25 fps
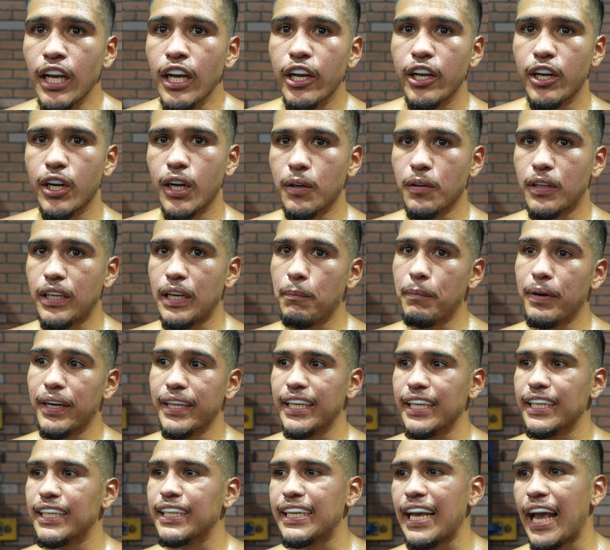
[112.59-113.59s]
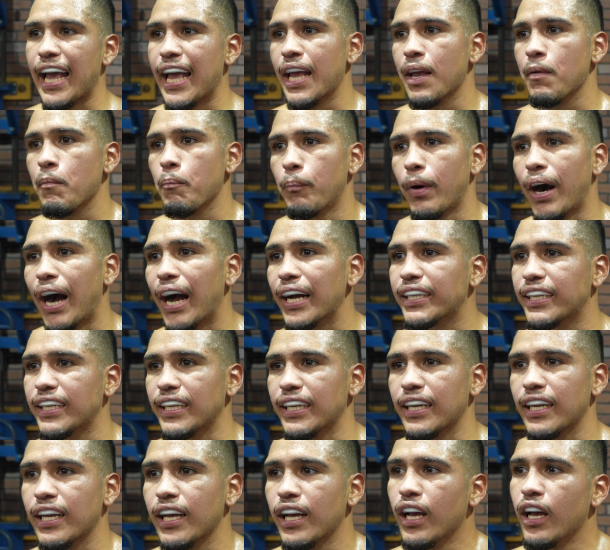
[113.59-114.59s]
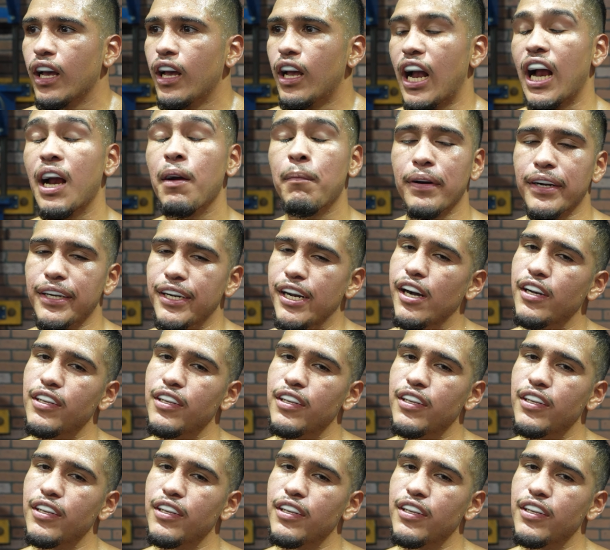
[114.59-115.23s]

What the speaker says: You know what I'm saying? But this game, boxing, everybody,